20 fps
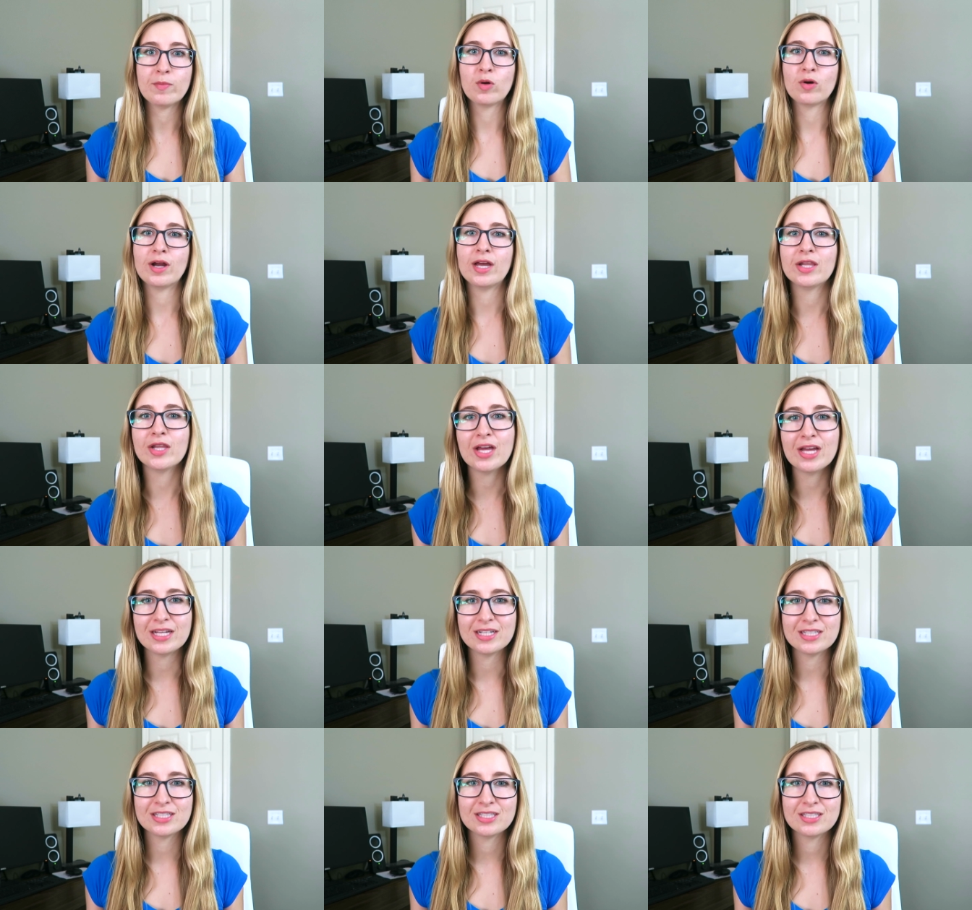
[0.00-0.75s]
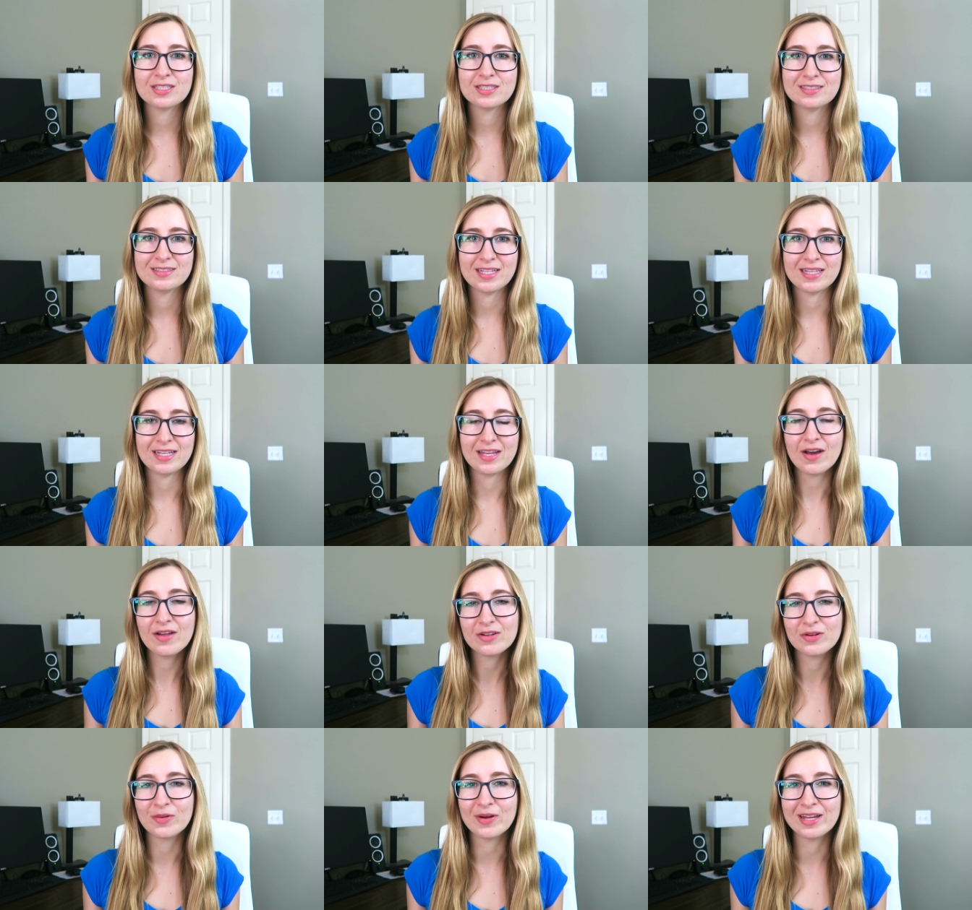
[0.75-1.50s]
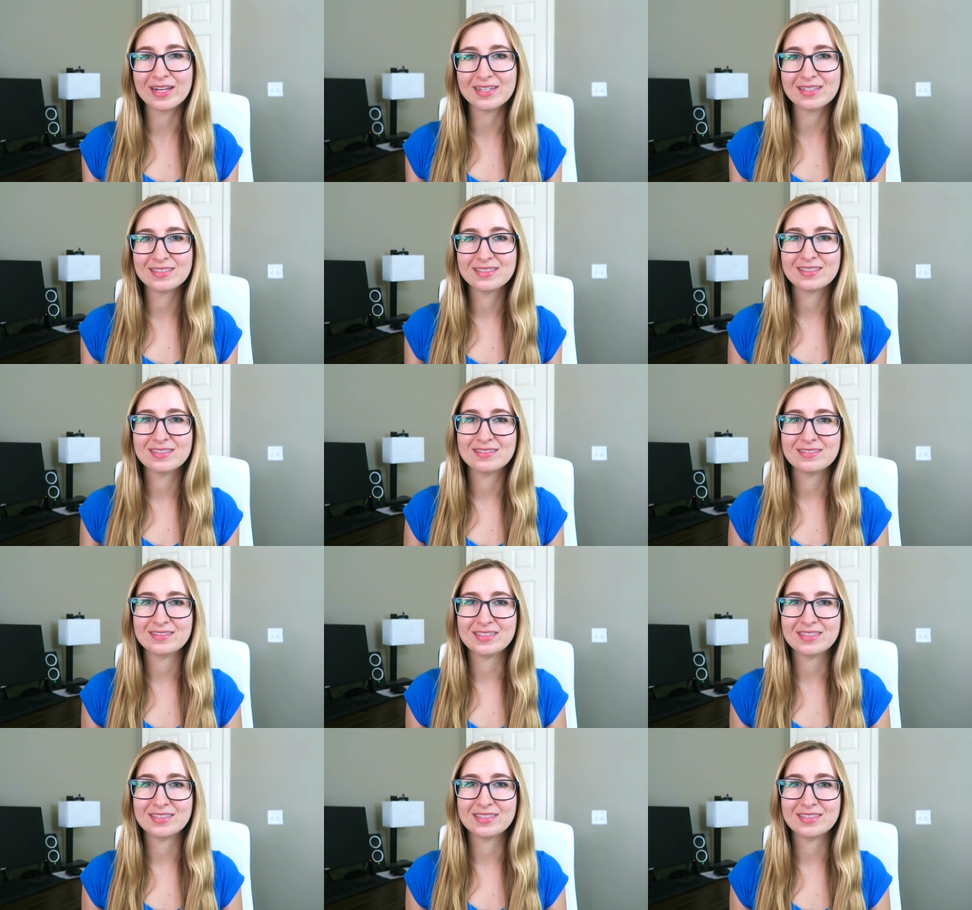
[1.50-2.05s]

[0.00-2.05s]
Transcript: more at lunch than the other one,